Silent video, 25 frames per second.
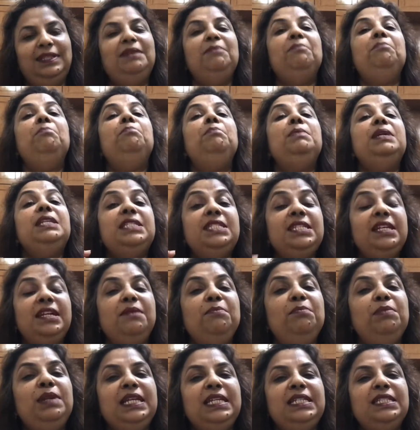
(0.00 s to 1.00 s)

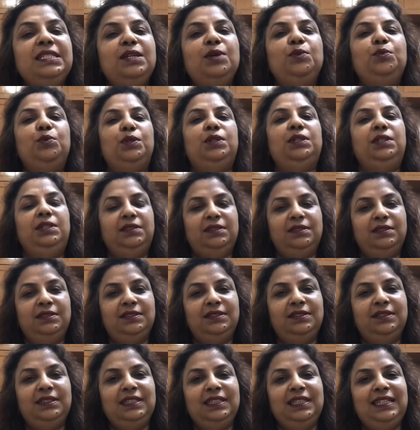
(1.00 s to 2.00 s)
Miserably is a word.
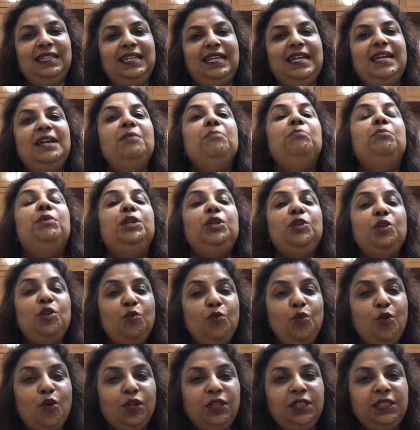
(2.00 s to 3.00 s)
But you know
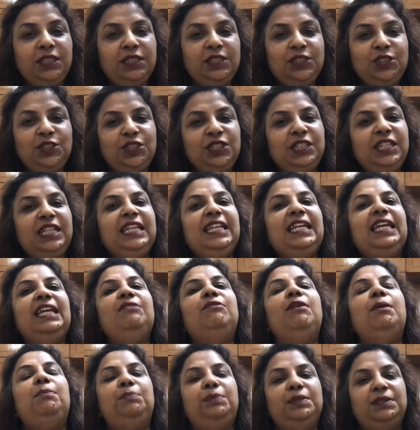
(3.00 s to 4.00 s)
what? She didn't give
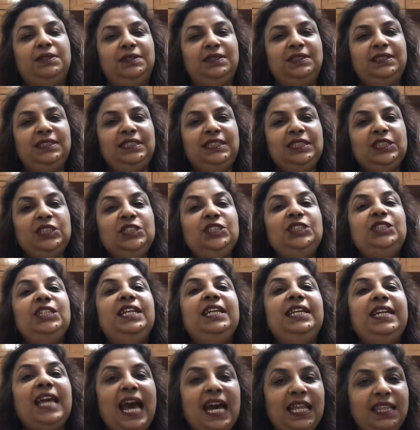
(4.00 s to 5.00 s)
up. She
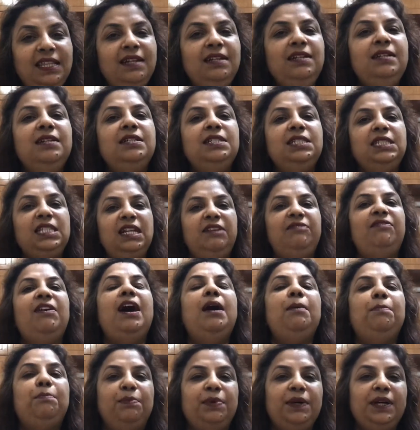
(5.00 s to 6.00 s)
gathered herself
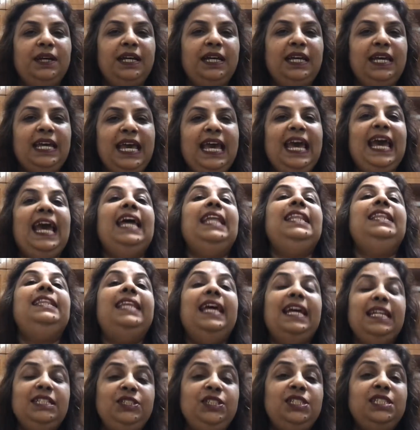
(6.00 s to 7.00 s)
up and
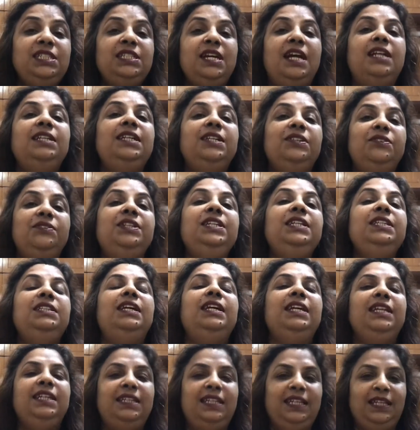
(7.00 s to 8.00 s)
then she started
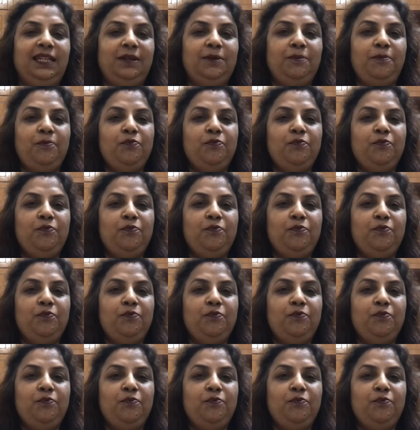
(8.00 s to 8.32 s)
rethinking.